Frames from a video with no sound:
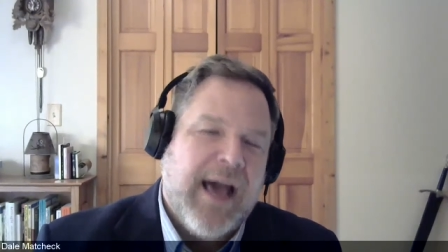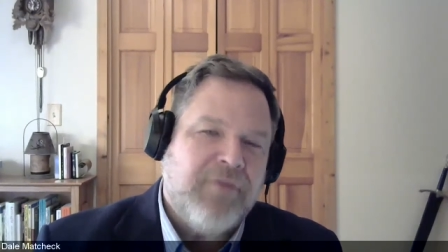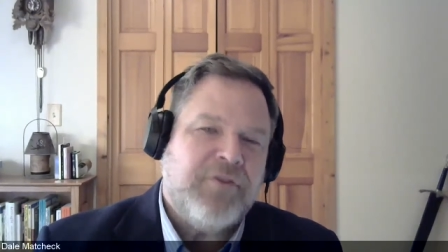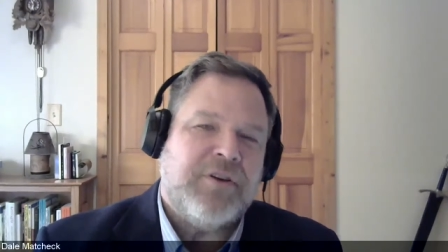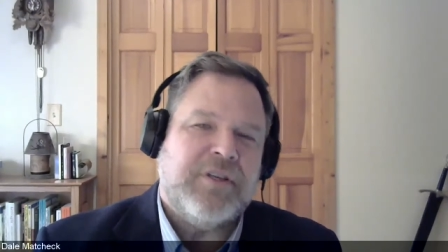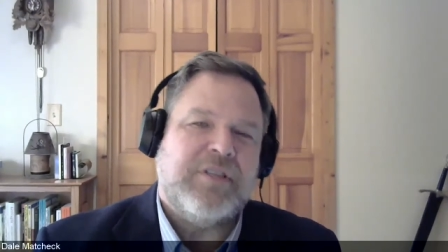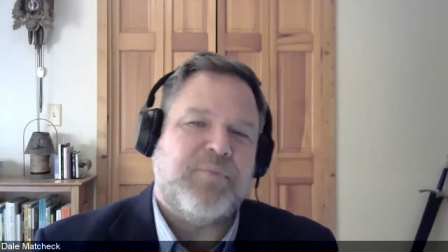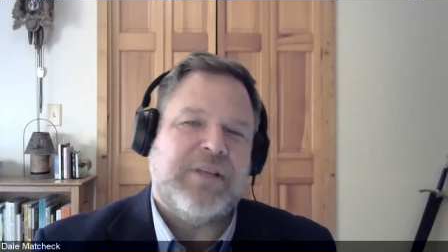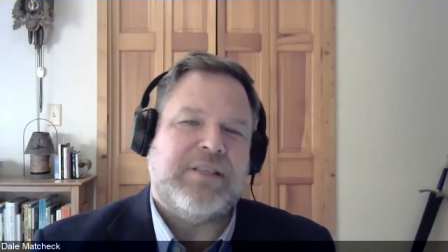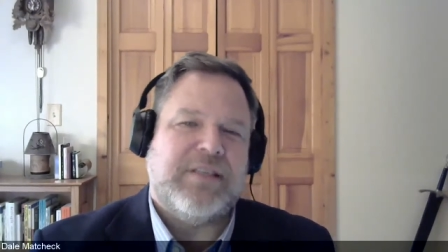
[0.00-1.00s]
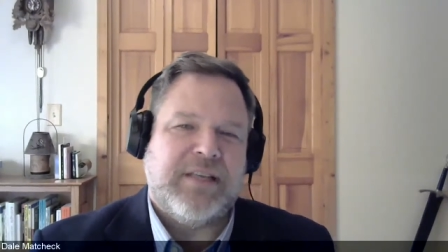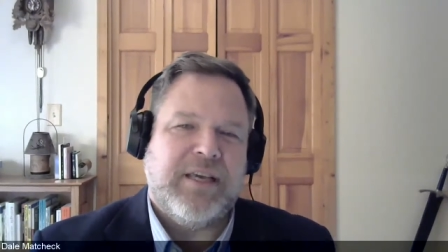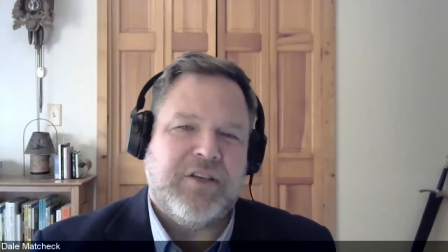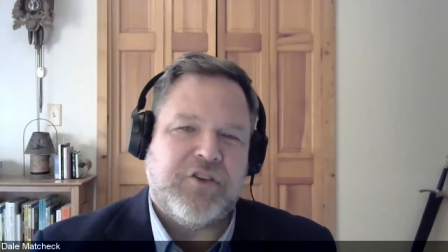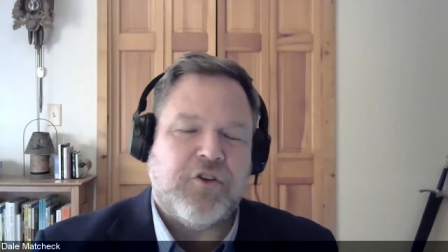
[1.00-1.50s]
after his
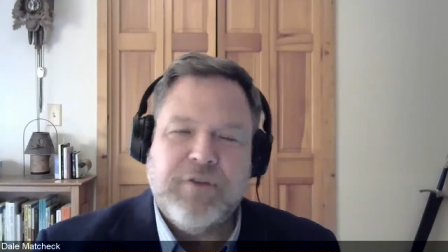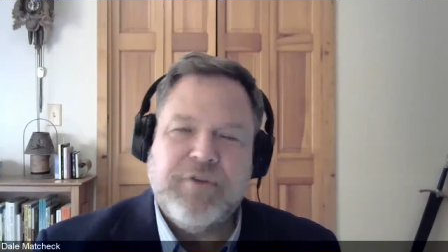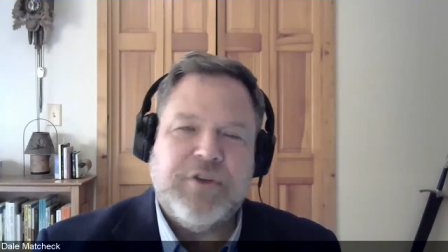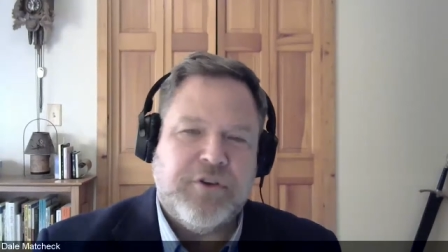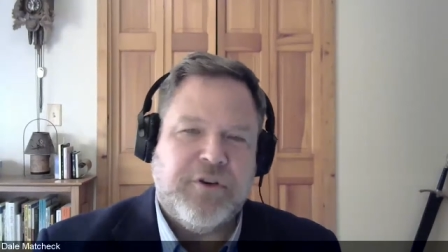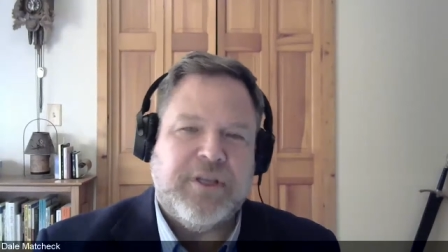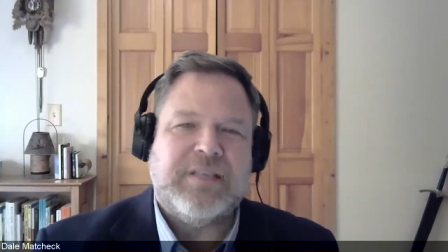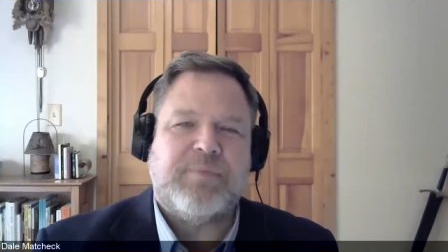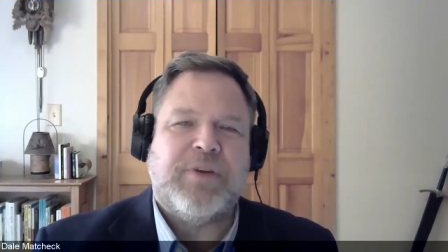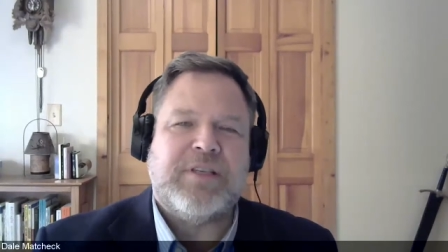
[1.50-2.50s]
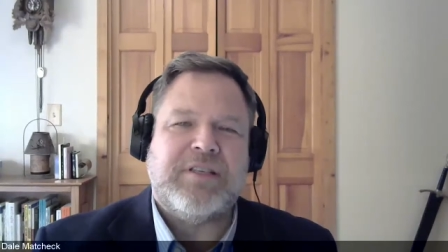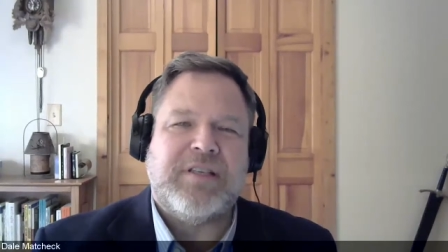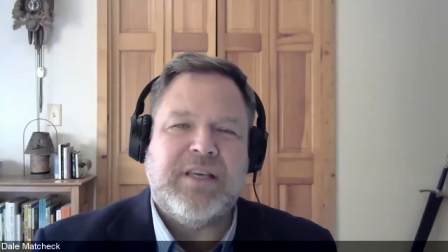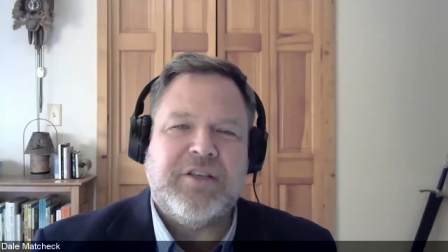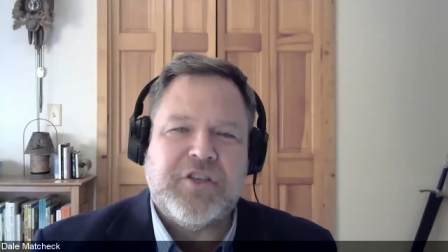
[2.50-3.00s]
presentation, or even during his
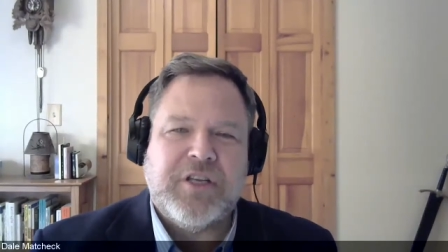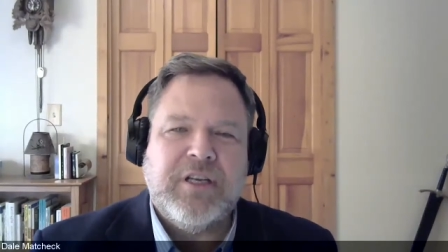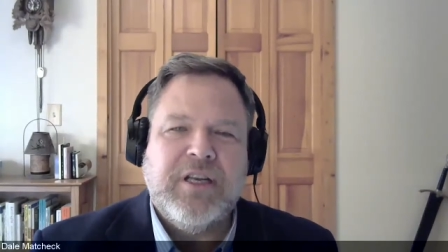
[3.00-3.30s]
presentation,